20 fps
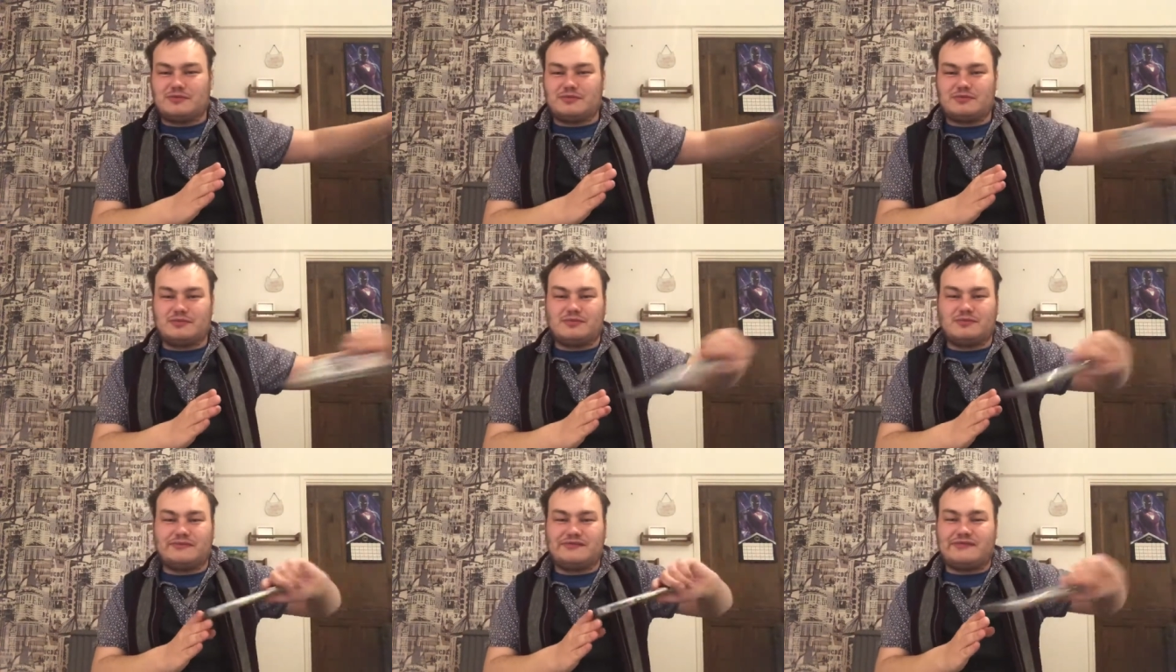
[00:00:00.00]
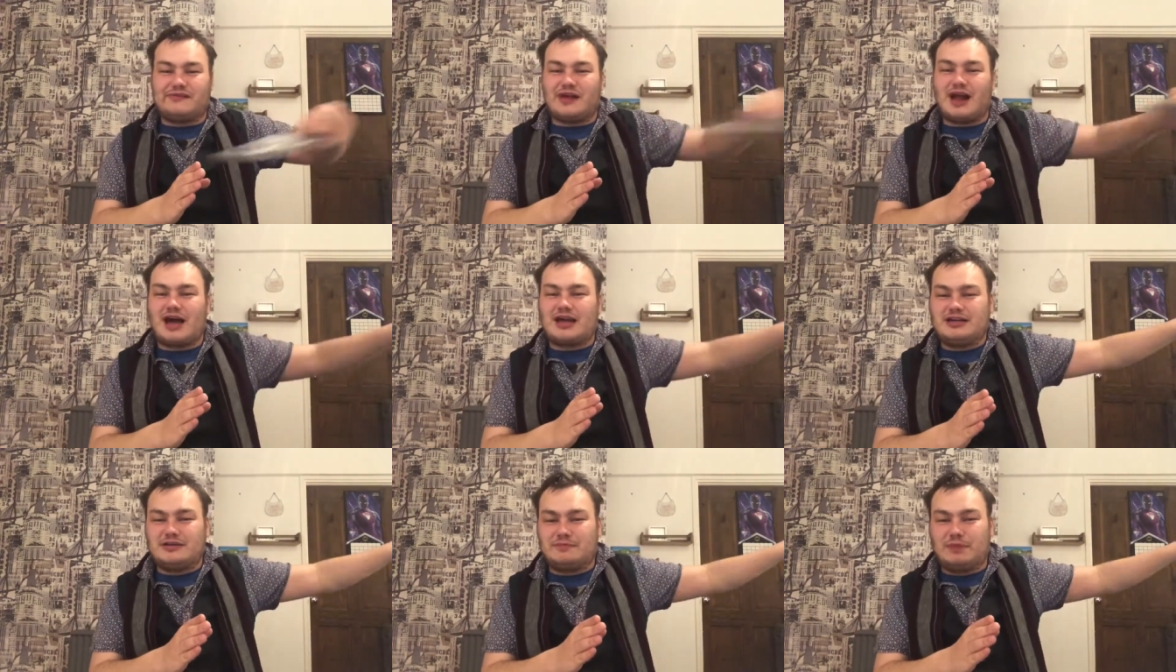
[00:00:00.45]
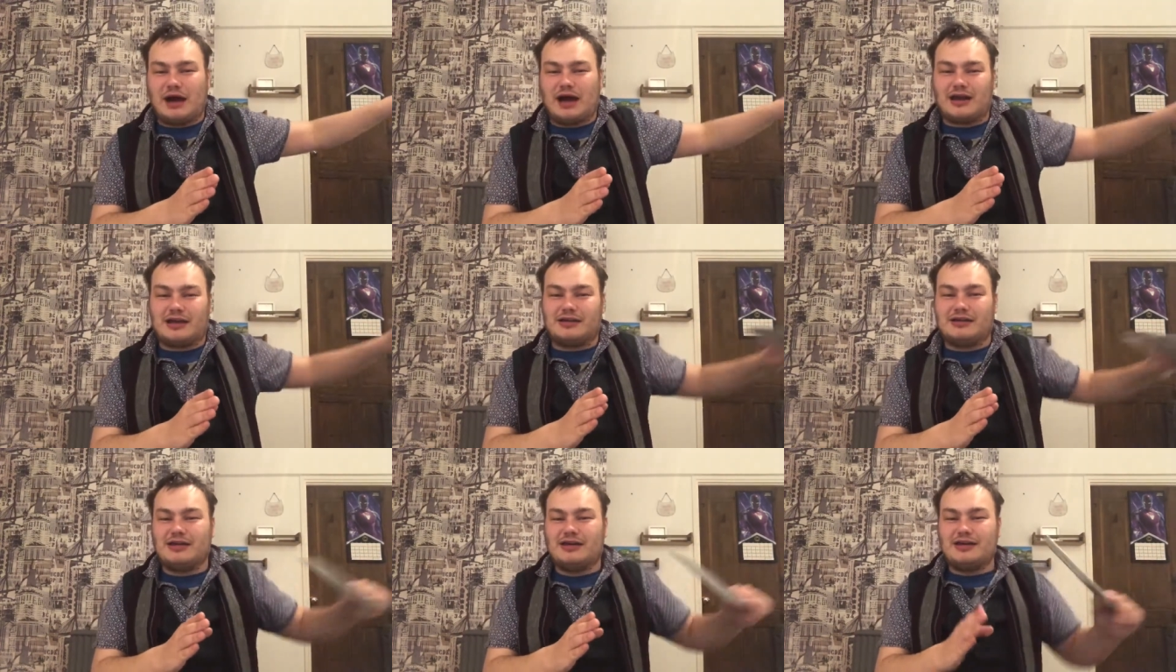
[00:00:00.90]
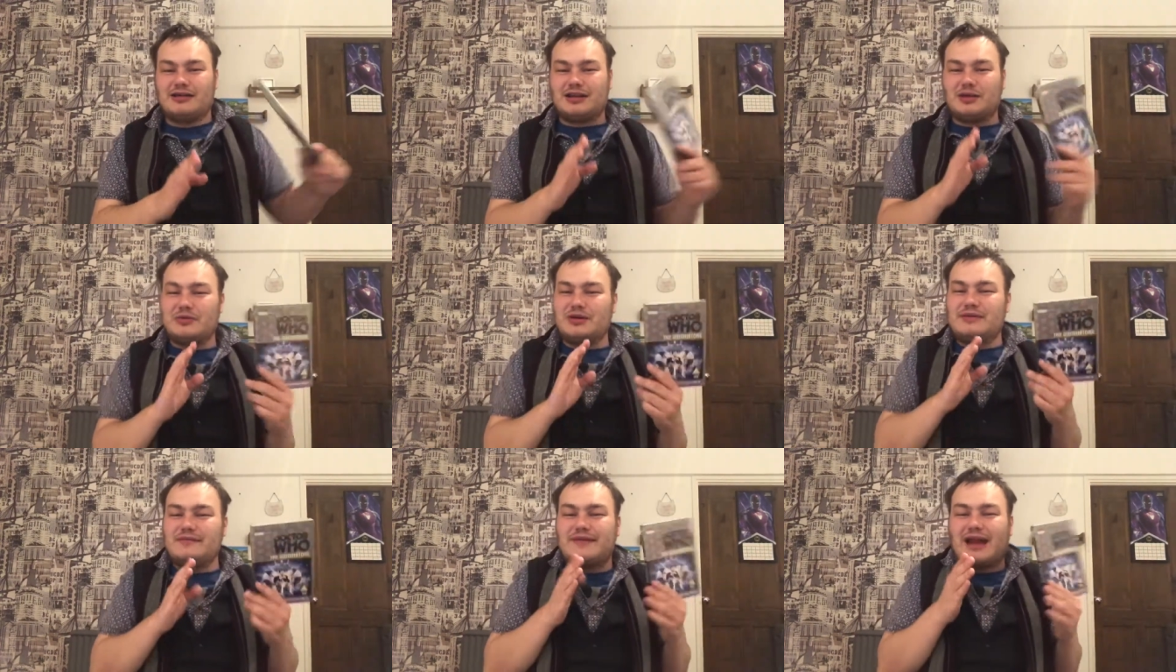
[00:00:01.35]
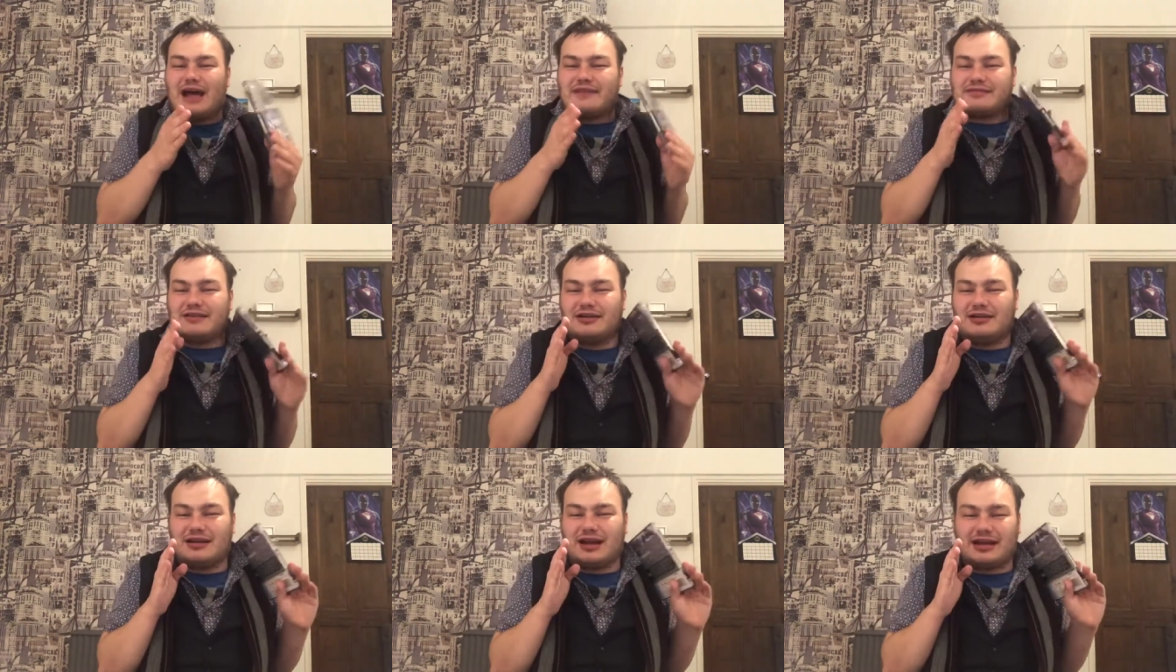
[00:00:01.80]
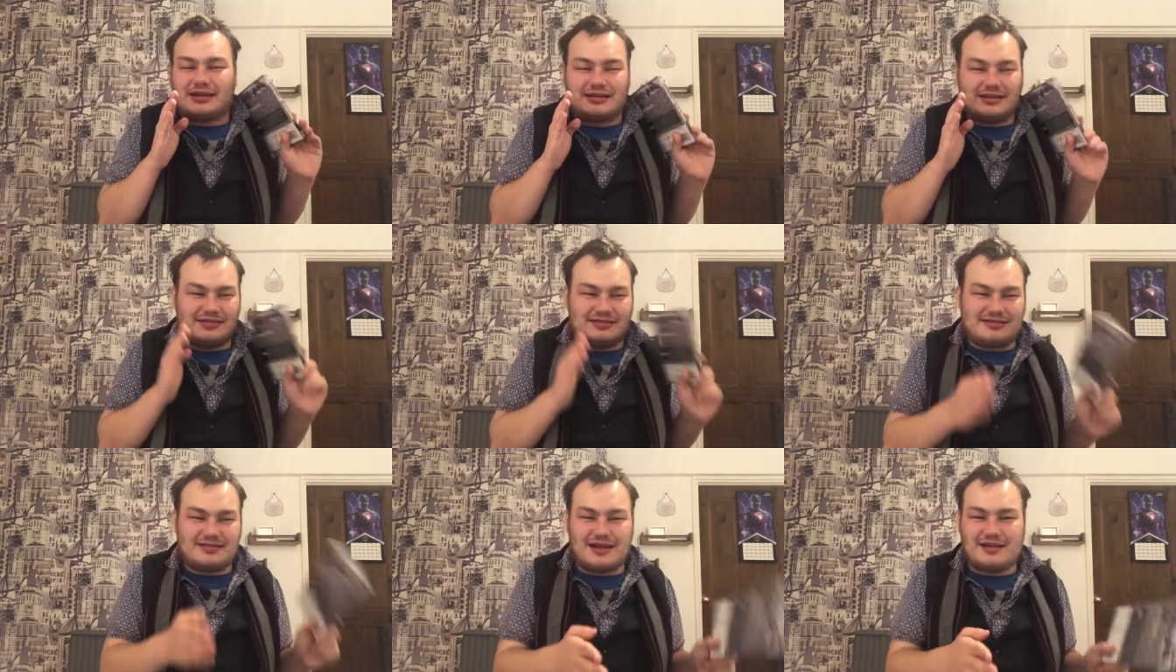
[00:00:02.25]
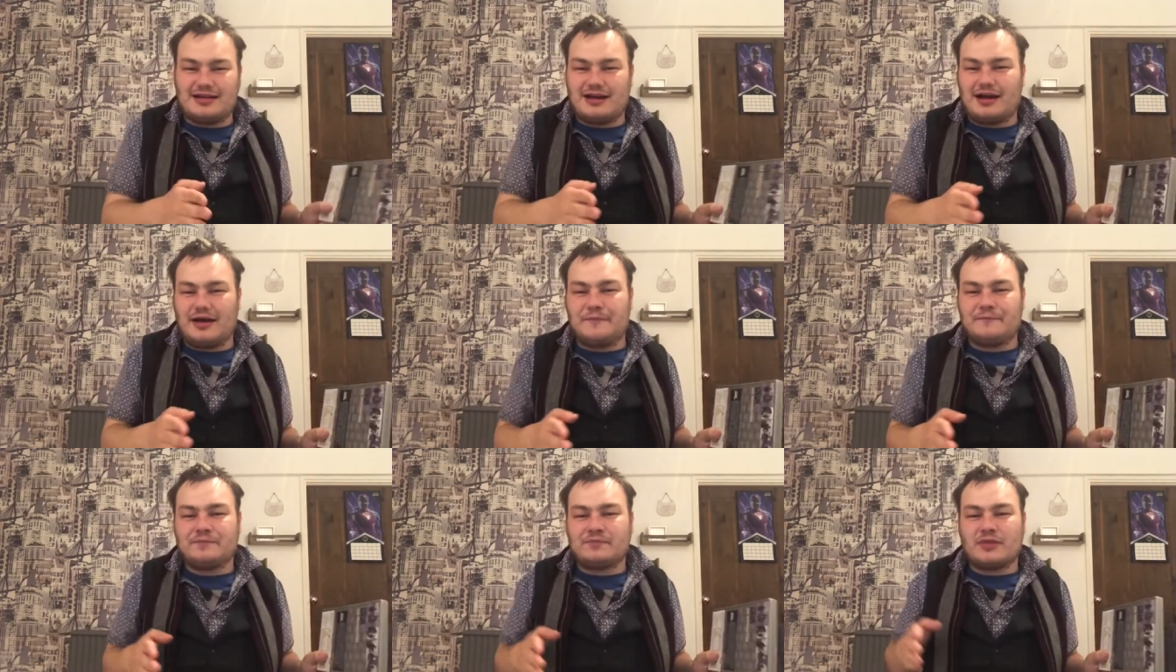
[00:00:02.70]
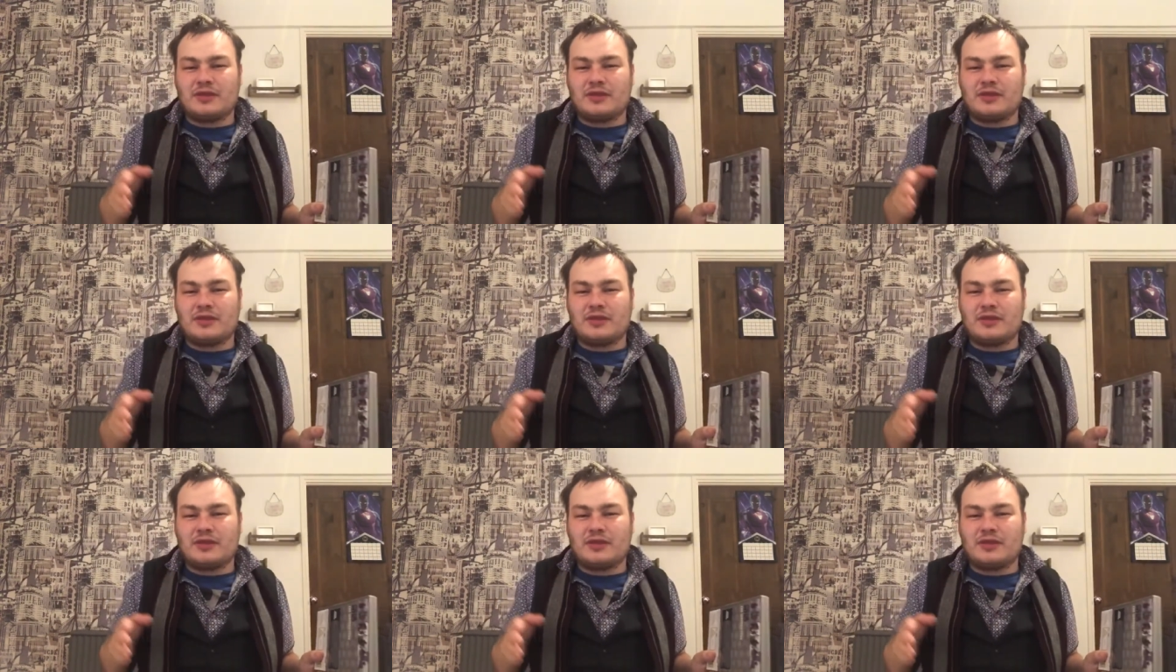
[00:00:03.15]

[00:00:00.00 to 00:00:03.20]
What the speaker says: flied by. They wouldn't even have to like consider